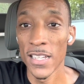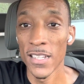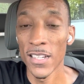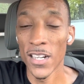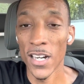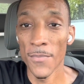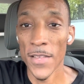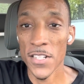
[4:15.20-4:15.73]

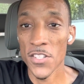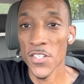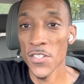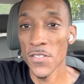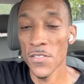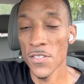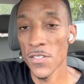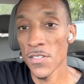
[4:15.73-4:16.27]
um, that you, you,
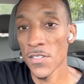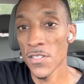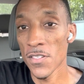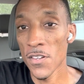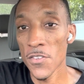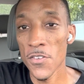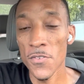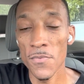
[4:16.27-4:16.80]
you
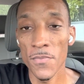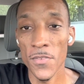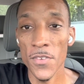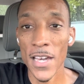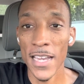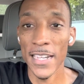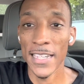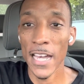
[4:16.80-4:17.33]
know, you
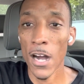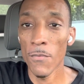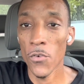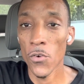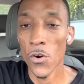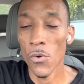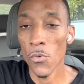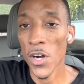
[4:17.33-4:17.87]
you gotta account
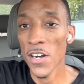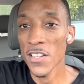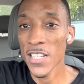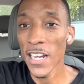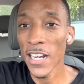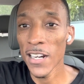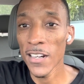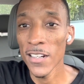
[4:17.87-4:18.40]
for wear and
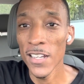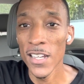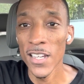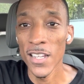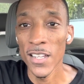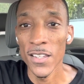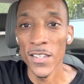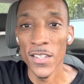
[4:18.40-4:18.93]
tear,
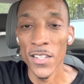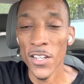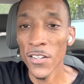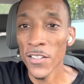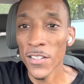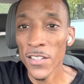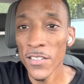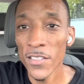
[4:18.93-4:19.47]
you're
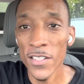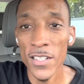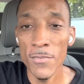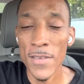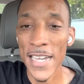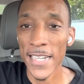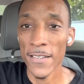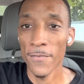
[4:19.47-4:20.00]
literally
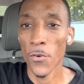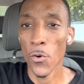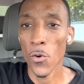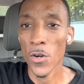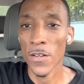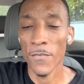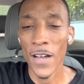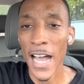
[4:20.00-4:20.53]
making
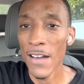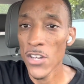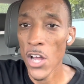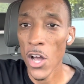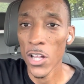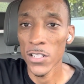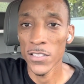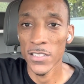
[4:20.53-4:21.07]
four to five
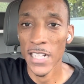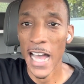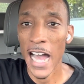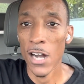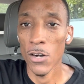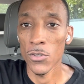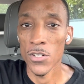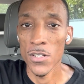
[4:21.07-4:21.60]
dollars an
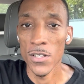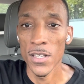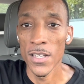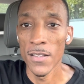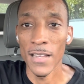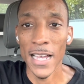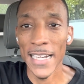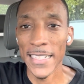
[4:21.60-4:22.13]
hour.
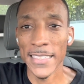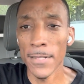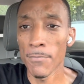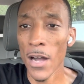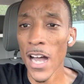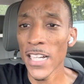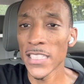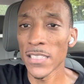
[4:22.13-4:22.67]
Like it's
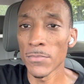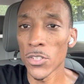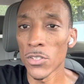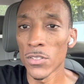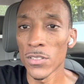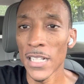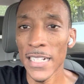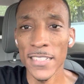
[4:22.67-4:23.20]
impossible.
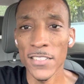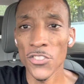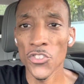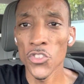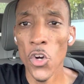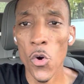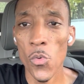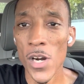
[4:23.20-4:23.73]
Like there's
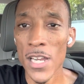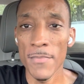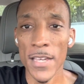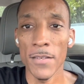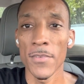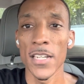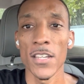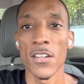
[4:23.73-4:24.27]
no way to
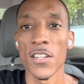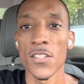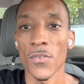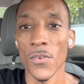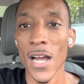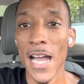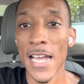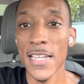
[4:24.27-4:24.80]
make money on these
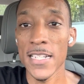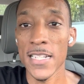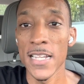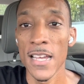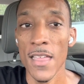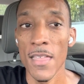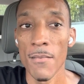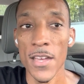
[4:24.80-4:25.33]
rides.
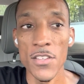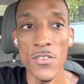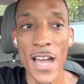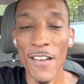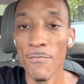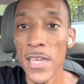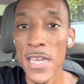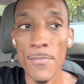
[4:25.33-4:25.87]
And you
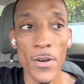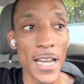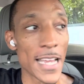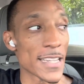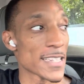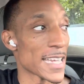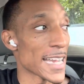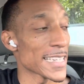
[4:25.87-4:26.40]
have people
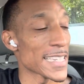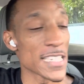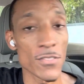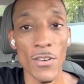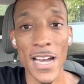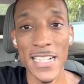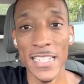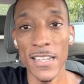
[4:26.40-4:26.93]
that take these
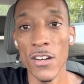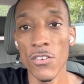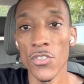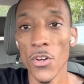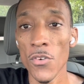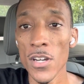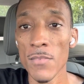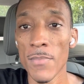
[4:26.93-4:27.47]
rides because they don't
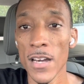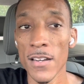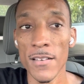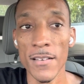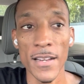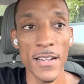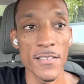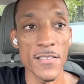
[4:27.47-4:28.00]
know any
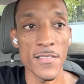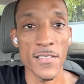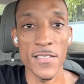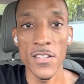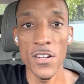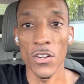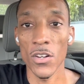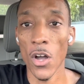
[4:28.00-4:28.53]
better. They're just,
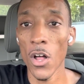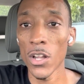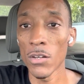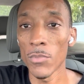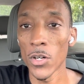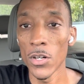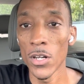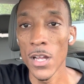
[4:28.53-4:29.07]
you know,
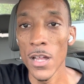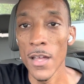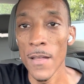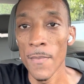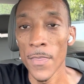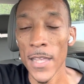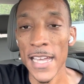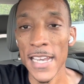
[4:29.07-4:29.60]
gullible.
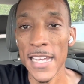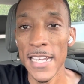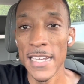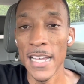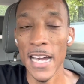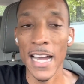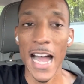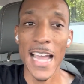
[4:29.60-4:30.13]
And
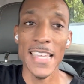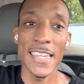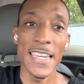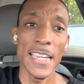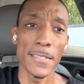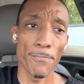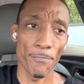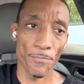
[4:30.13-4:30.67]
then I get,